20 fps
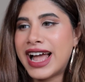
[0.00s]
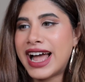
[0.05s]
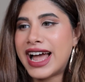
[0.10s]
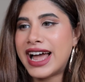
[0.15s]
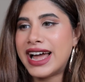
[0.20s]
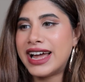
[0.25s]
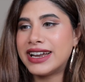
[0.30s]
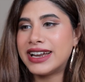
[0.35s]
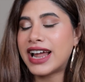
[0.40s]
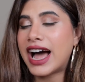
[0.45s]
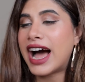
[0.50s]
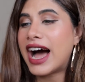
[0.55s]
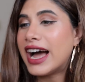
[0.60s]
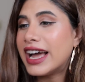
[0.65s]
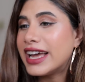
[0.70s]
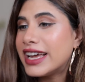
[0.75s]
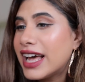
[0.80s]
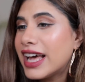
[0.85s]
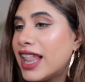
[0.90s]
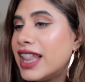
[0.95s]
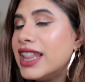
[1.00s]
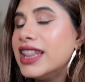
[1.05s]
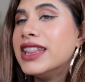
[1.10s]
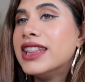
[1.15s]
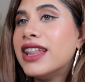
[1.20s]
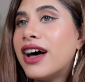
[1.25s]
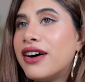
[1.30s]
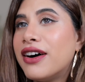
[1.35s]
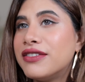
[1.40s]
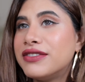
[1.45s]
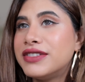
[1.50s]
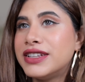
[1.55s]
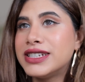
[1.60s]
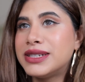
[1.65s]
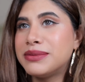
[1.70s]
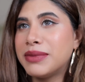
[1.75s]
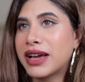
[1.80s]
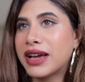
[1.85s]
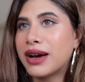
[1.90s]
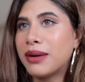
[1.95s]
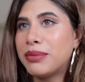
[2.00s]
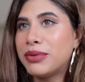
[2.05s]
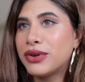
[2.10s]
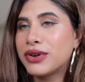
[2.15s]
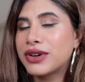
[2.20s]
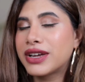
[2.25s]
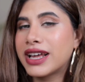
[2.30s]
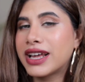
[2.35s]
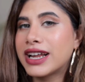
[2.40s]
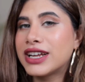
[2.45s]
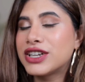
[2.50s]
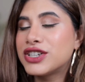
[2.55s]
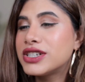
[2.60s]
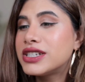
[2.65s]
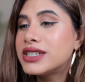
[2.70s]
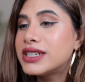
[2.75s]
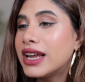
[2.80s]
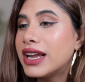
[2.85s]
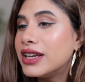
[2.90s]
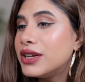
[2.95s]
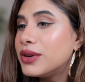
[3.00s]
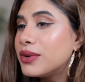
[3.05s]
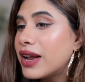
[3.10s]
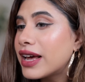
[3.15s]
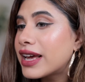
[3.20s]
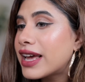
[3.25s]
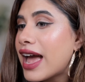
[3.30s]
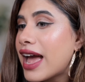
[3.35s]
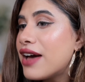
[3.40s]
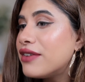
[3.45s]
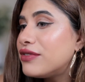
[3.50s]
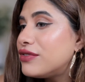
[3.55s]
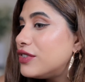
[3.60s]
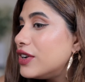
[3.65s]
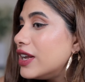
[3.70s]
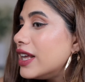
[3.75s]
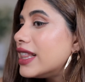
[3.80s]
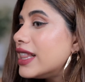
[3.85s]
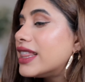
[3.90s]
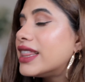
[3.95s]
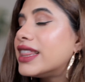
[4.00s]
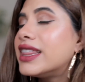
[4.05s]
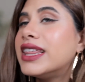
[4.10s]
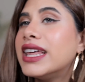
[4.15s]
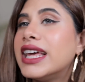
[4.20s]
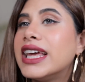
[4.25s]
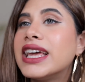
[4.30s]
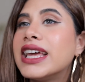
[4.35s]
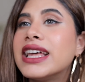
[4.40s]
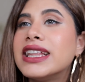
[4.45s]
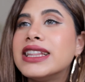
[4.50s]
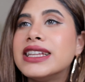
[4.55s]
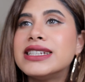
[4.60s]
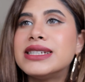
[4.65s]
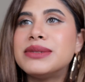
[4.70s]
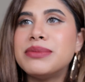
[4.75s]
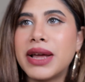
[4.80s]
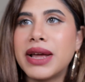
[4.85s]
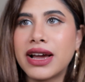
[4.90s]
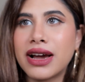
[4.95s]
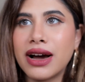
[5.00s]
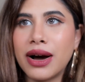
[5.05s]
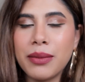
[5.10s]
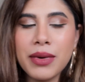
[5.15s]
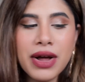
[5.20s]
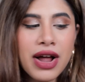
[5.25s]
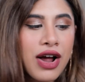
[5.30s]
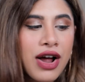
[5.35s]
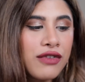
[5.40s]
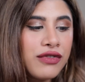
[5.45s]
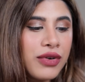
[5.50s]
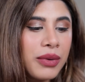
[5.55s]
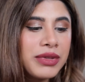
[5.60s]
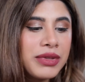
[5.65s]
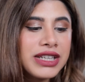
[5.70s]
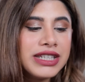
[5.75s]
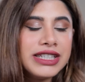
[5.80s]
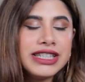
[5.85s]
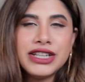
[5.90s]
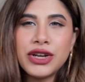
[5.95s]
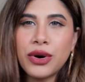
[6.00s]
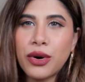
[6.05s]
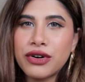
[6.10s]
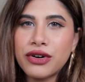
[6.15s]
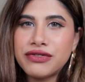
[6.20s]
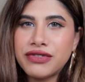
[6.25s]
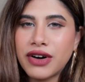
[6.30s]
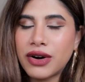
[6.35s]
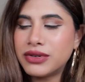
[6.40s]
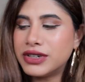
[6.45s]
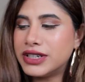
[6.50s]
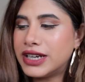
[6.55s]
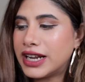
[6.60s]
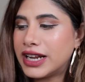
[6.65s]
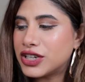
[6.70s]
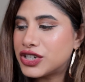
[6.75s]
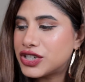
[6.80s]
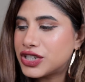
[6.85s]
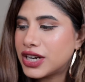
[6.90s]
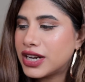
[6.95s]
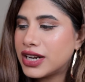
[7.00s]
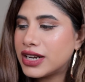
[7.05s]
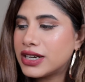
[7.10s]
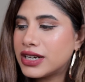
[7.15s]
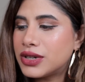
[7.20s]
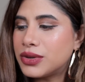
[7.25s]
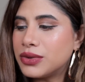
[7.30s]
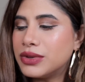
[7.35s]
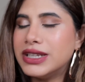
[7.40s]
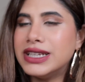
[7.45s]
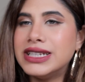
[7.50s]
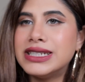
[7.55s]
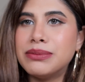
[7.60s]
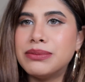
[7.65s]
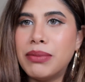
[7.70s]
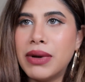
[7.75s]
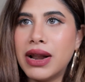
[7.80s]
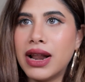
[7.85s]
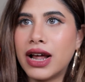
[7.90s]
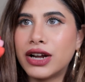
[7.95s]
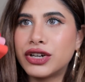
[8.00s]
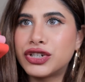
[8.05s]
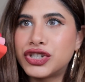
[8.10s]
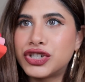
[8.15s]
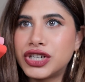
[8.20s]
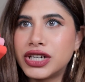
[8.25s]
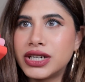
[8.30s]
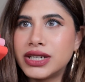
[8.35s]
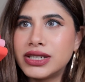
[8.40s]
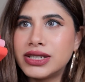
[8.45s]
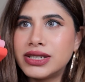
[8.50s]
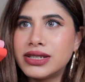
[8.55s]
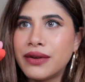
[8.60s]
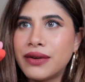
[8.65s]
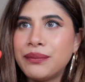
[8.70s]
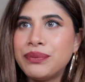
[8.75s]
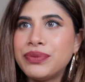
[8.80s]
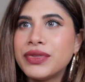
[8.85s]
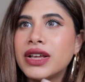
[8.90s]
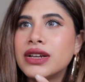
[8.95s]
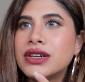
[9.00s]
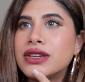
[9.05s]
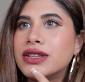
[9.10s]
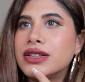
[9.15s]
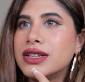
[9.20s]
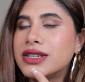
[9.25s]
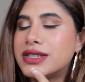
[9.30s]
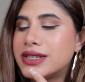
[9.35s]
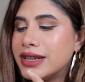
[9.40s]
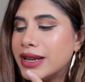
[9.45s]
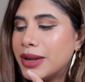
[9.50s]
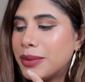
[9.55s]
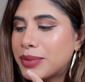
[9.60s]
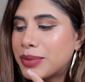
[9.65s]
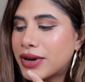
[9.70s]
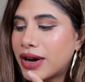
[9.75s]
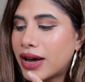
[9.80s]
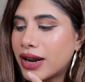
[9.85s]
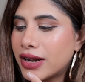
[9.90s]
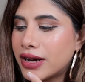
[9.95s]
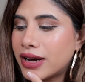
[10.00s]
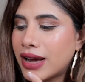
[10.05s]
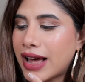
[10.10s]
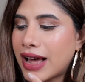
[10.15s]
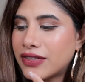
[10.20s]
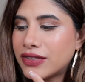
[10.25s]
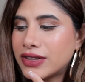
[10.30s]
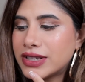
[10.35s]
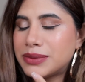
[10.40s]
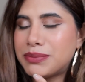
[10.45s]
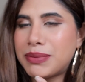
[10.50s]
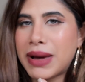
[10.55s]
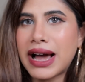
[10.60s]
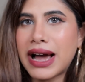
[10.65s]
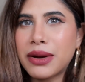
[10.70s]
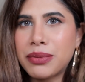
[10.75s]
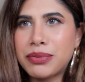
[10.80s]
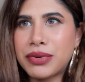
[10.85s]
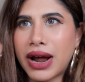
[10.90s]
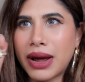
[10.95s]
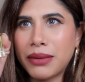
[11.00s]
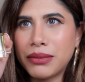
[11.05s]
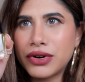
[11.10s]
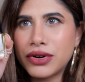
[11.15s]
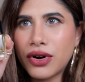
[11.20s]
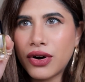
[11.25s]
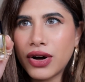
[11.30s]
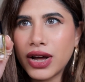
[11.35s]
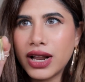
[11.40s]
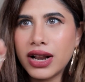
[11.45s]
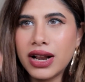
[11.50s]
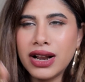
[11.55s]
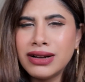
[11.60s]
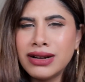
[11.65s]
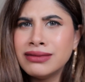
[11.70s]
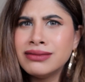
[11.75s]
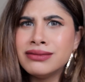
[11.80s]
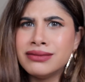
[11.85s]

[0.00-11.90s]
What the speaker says: And I love this makeup look. Can I just tell you, like, everything in this makeup, from the Dior foundation to these blushes to this lip color and this PAC primer oil,